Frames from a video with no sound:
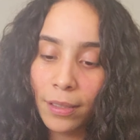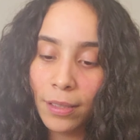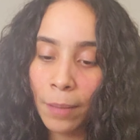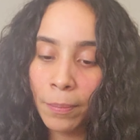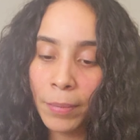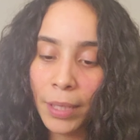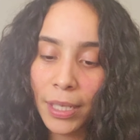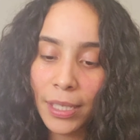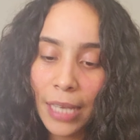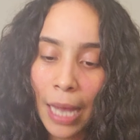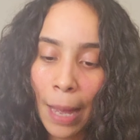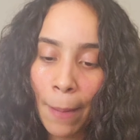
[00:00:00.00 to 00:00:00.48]

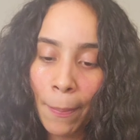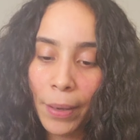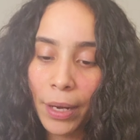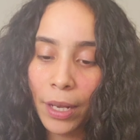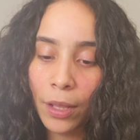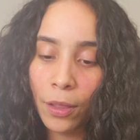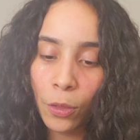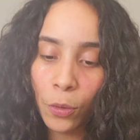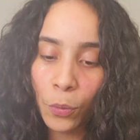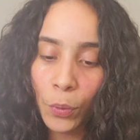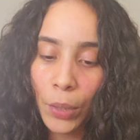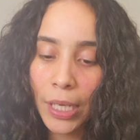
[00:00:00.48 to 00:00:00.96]
Something's
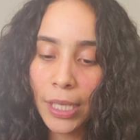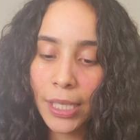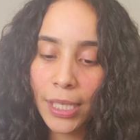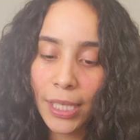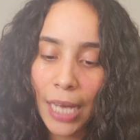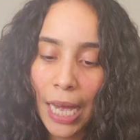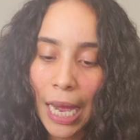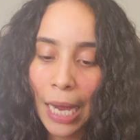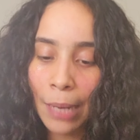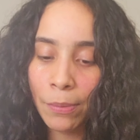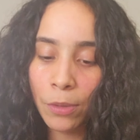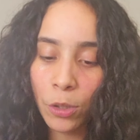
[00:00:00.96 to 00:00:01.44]
happening three
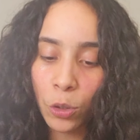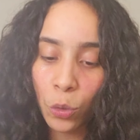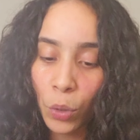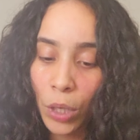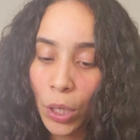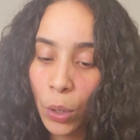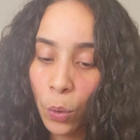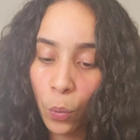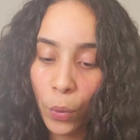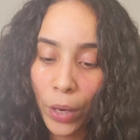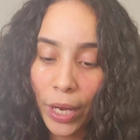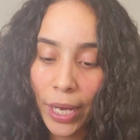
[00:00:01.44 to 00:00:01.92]
times,
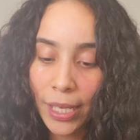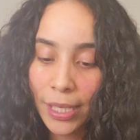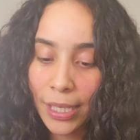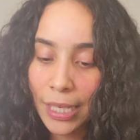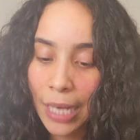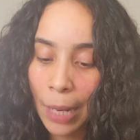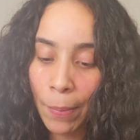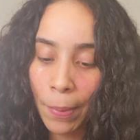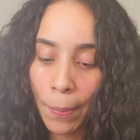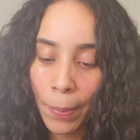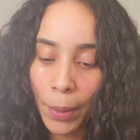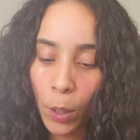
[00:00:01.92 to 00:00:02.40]
three wins.
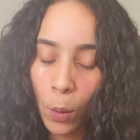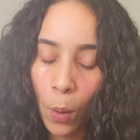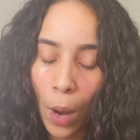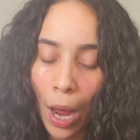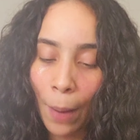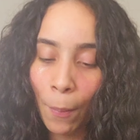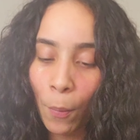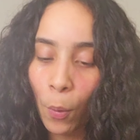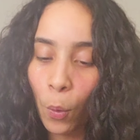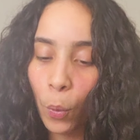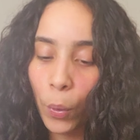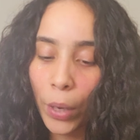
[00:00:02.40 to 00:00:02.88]
Comment below,
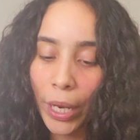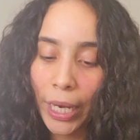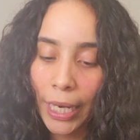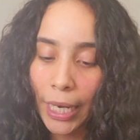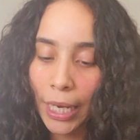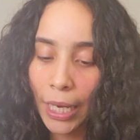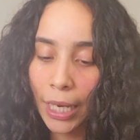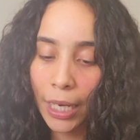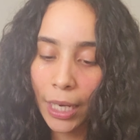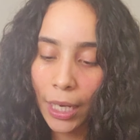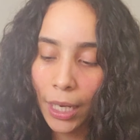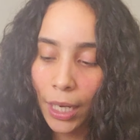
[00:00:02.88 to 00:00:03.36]
I'm
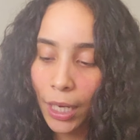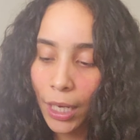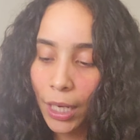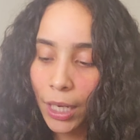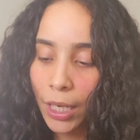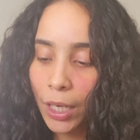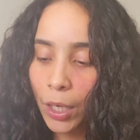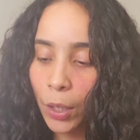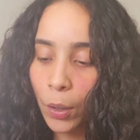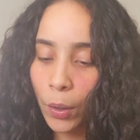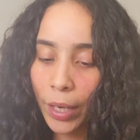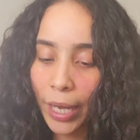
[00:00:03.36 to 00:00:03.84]
winning,
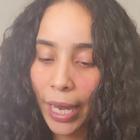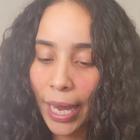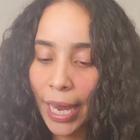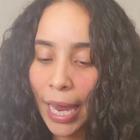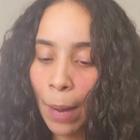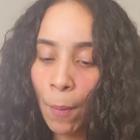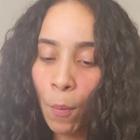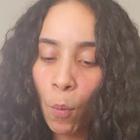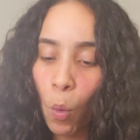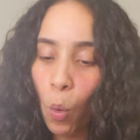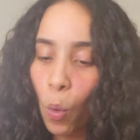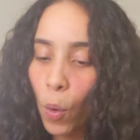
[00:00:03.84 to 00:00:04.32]
okay?
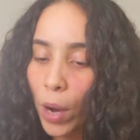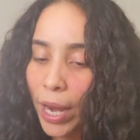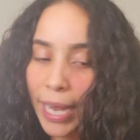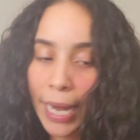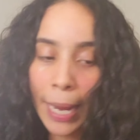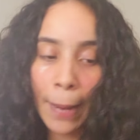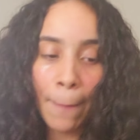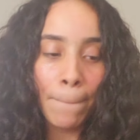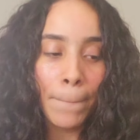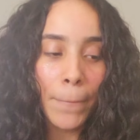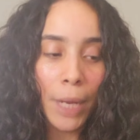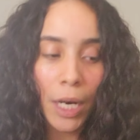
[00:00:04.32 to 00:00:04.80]
I'm
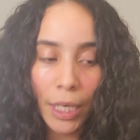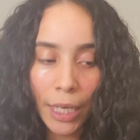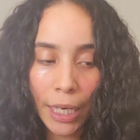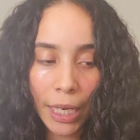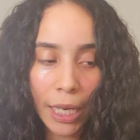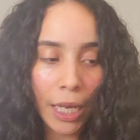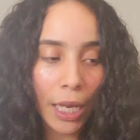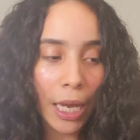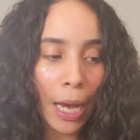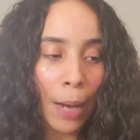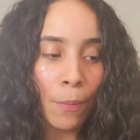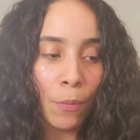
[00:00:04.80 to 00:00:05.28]
winning
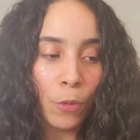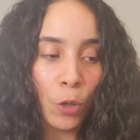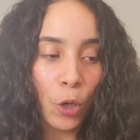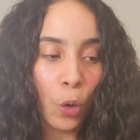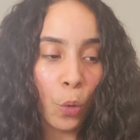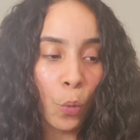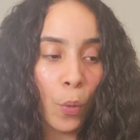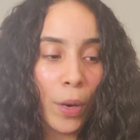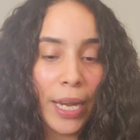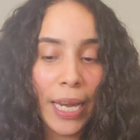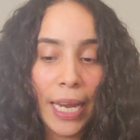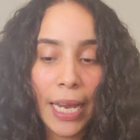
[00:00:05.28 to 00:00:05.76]
money.
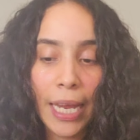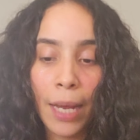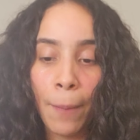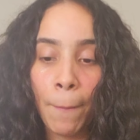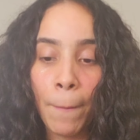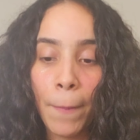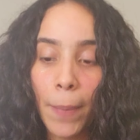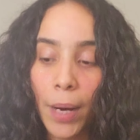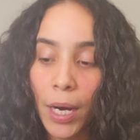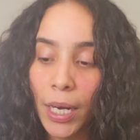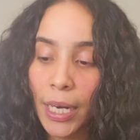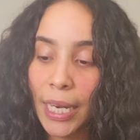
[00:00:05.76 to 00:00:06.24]
You're
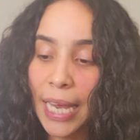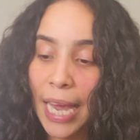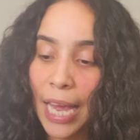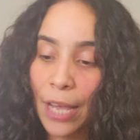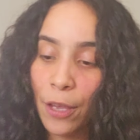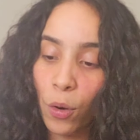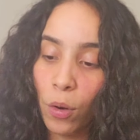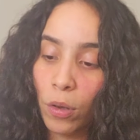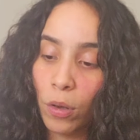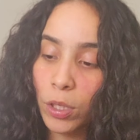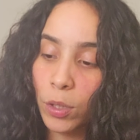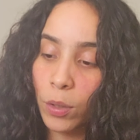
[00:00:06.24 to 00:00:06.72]
winning money and
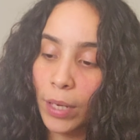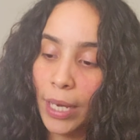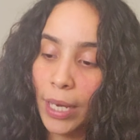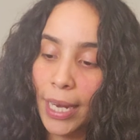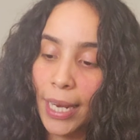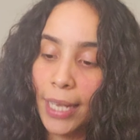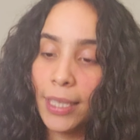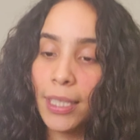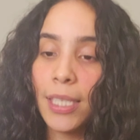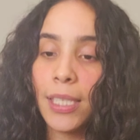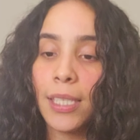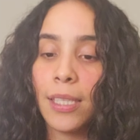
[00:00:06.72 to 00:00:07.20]
you're also
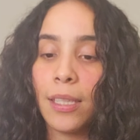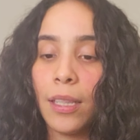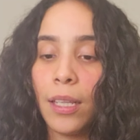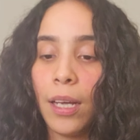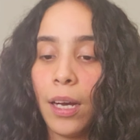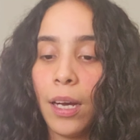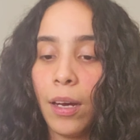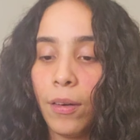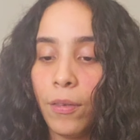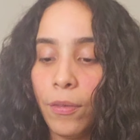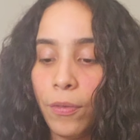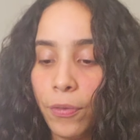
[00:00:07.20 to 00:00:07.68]
getting this
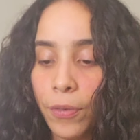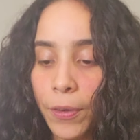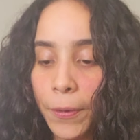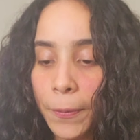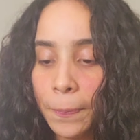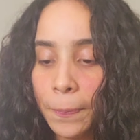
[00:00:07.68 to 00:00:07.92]
love.